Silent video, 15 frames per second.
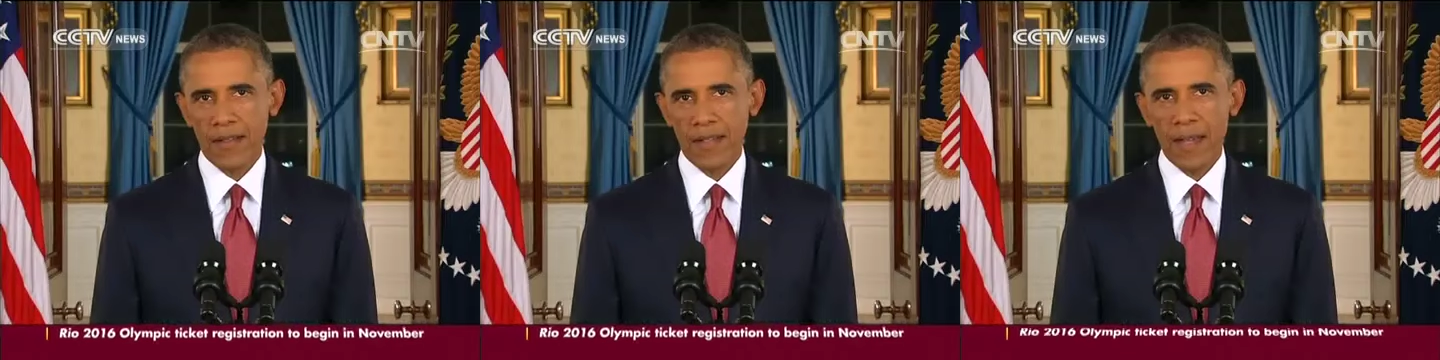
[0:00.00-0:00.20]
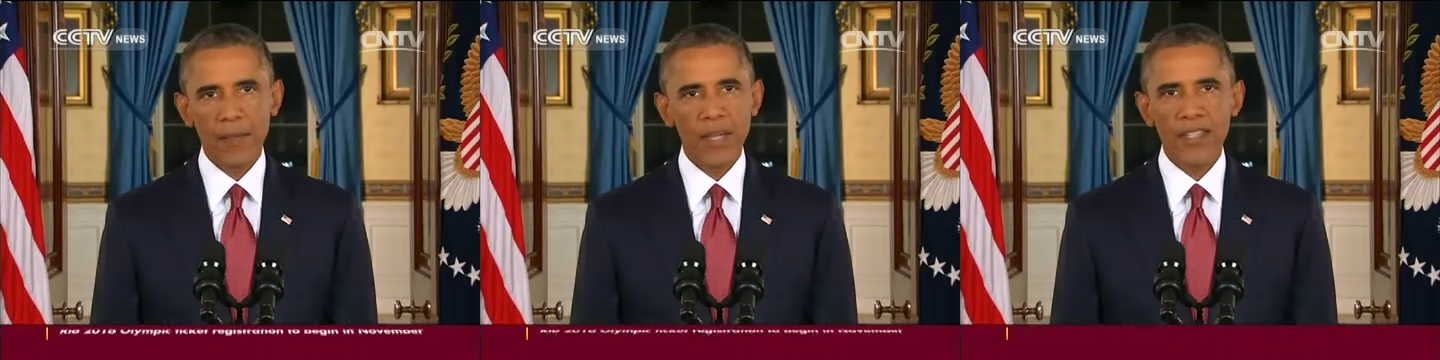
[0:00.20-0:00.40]

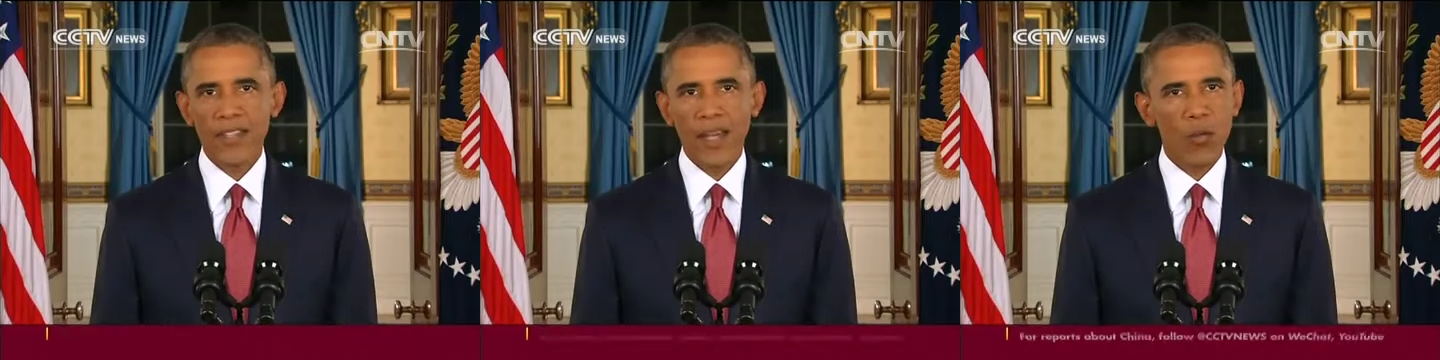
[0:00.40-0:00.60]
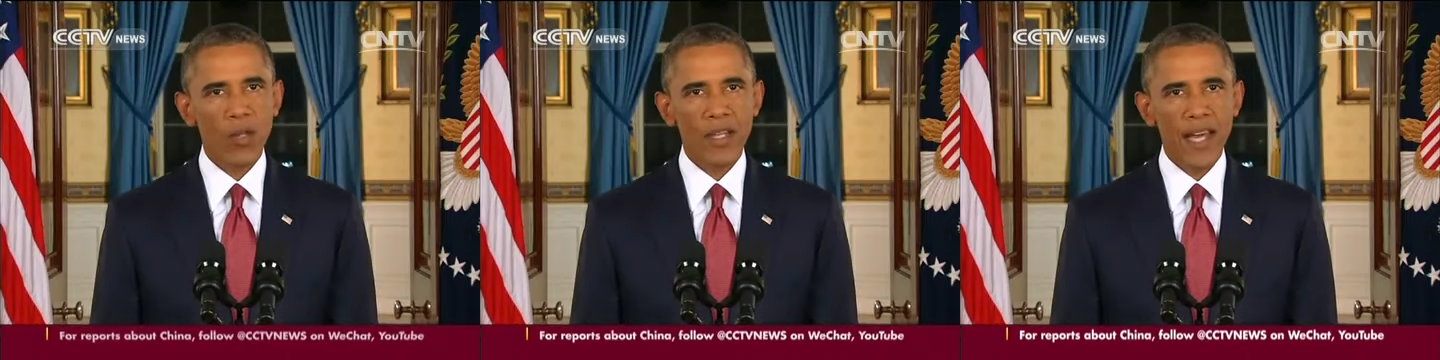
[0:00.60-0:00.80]

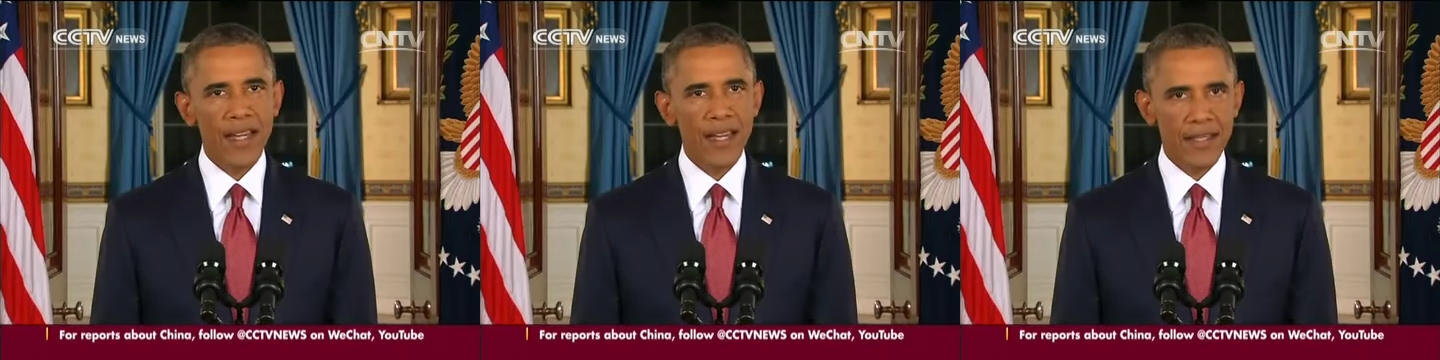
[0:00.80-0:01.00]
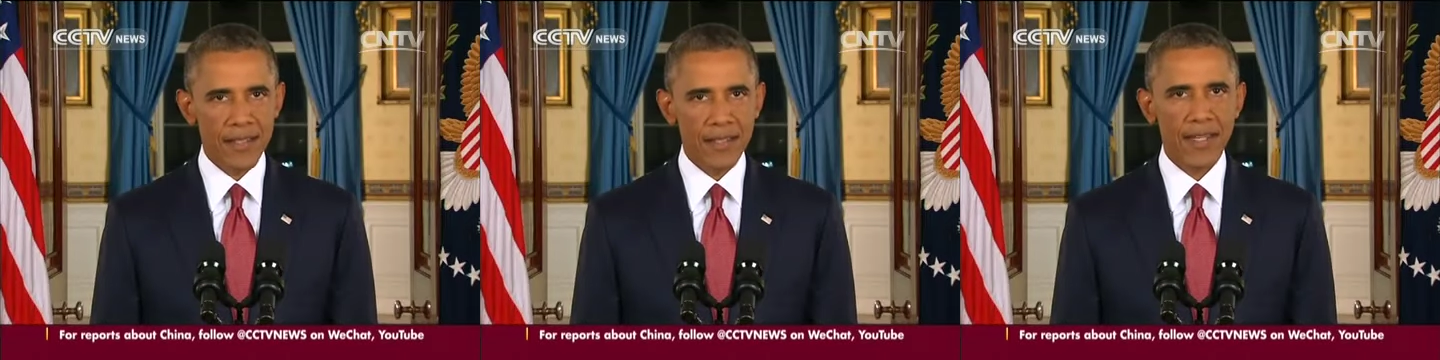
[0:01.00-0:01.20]
500
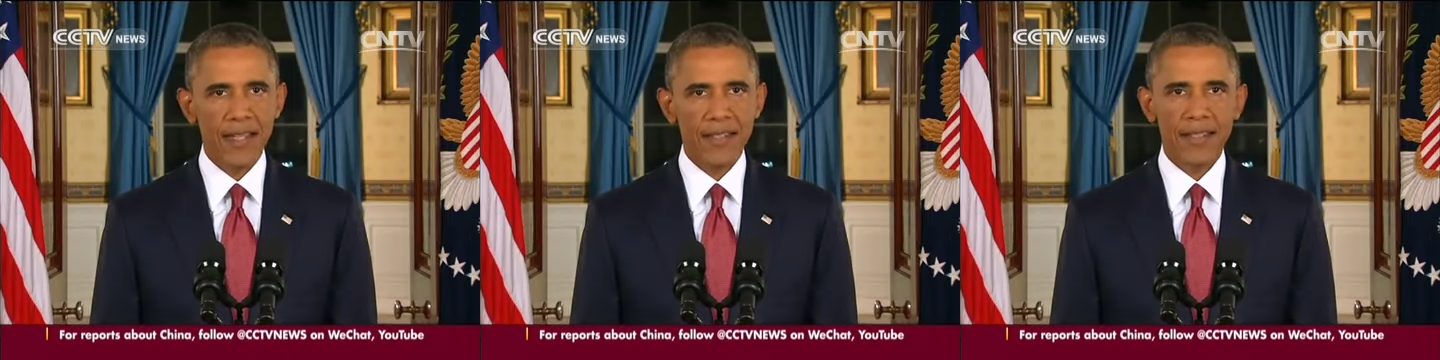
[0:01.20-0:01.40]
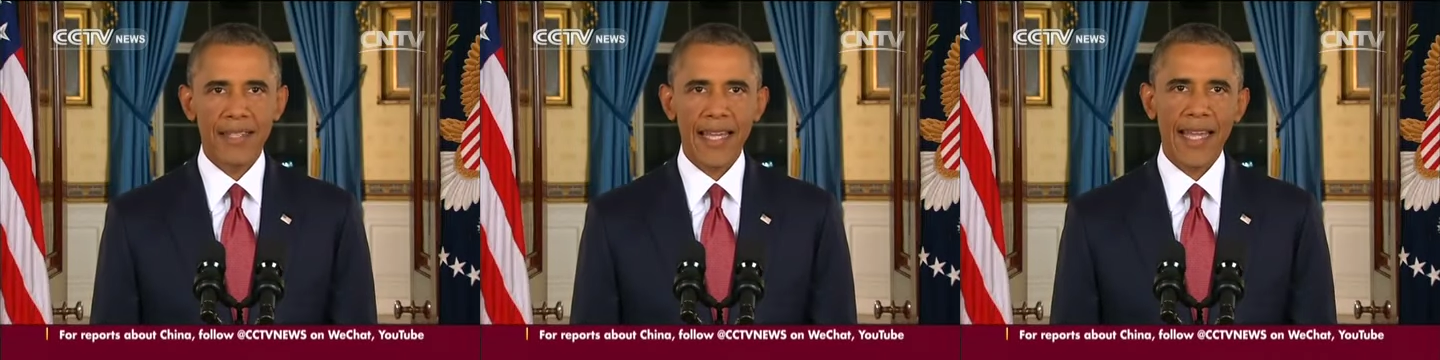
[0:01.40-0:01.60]
million U.S.
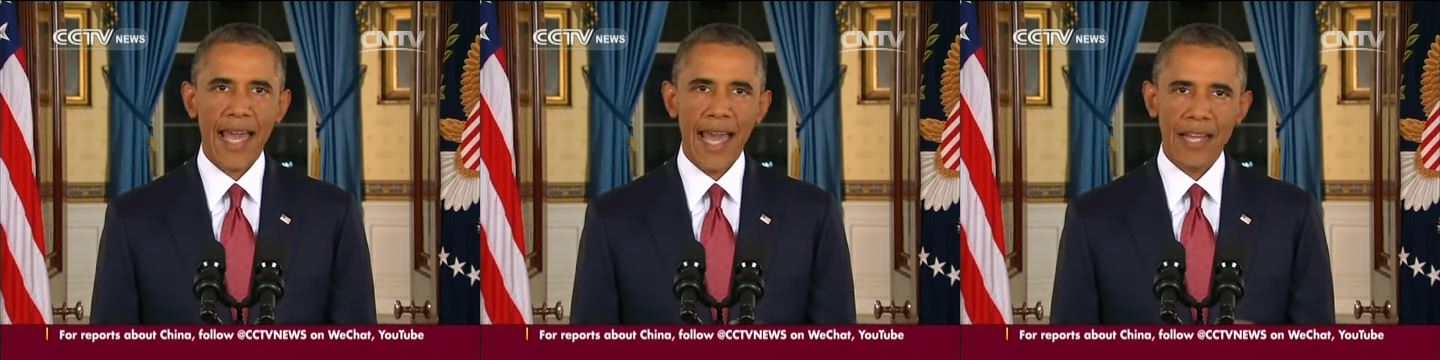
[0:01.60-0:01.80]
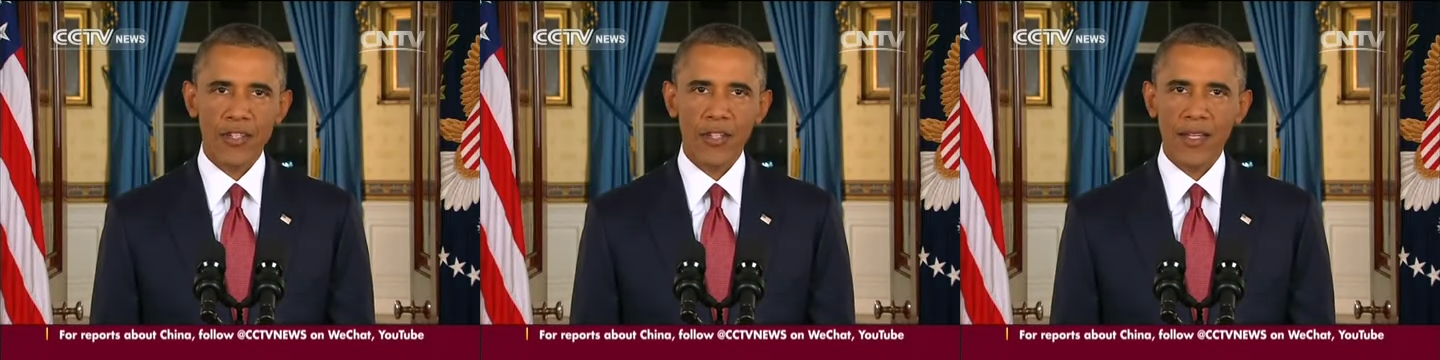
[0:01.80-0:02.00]
dollars.
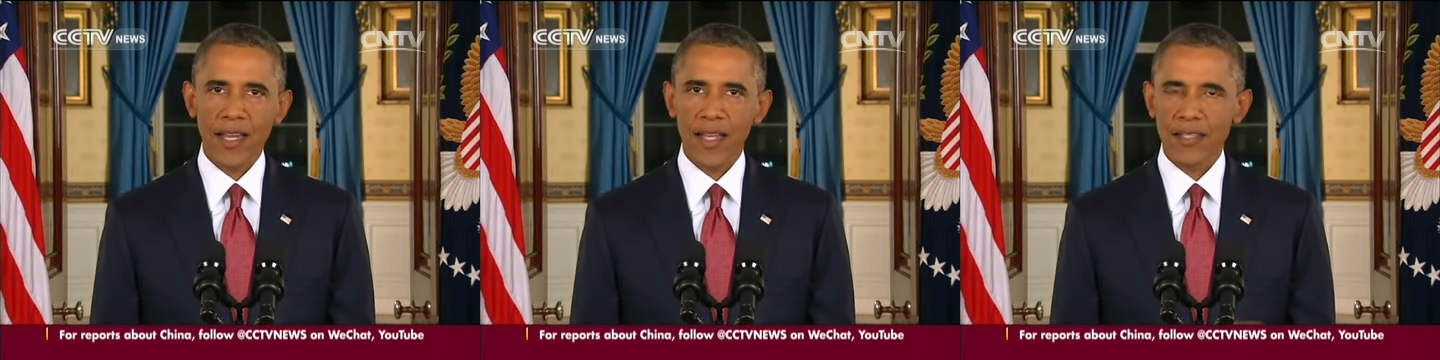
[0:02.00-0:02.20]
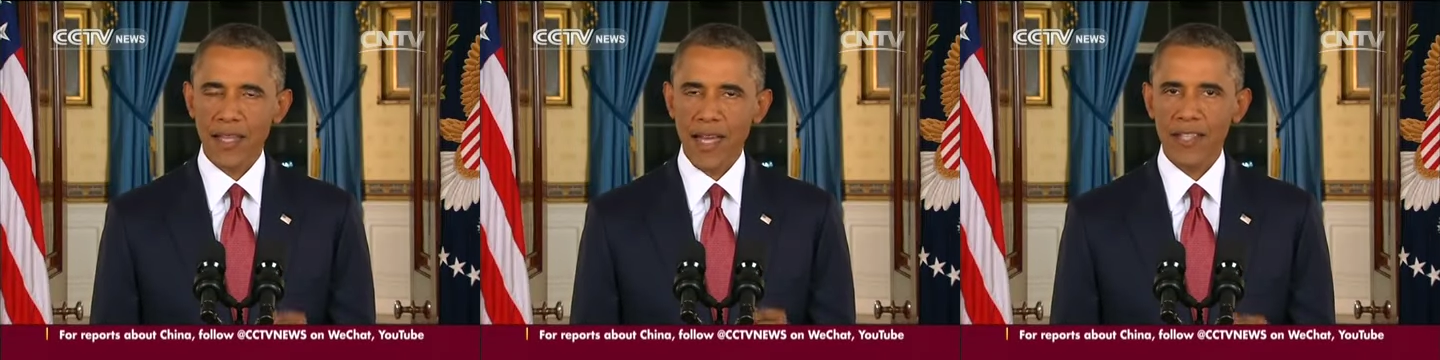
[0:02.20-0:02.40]

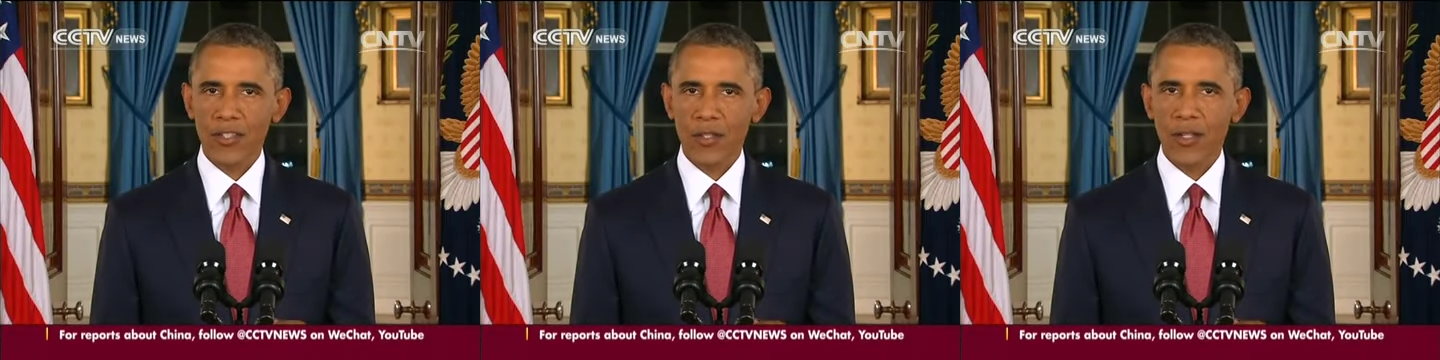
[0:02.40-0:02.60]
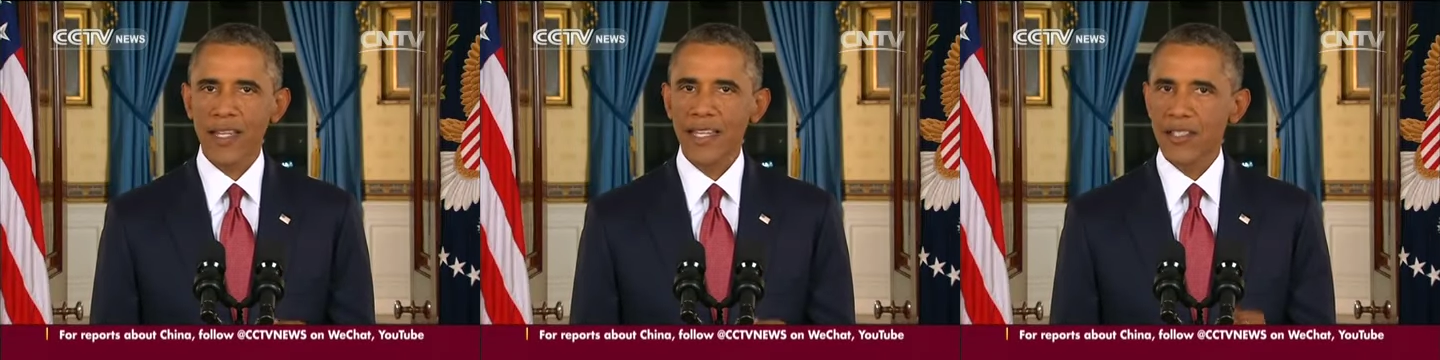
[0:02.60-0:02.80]
If the
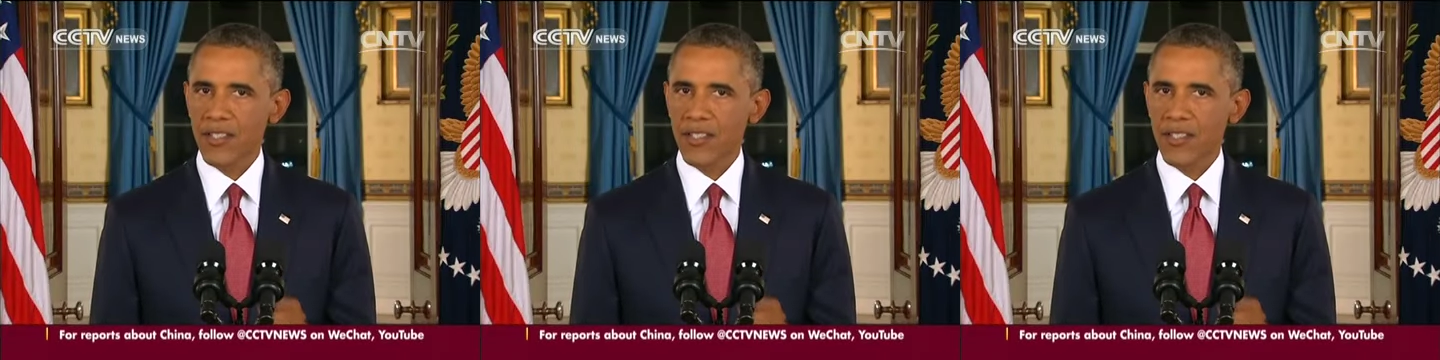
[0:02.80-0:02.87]
amendment is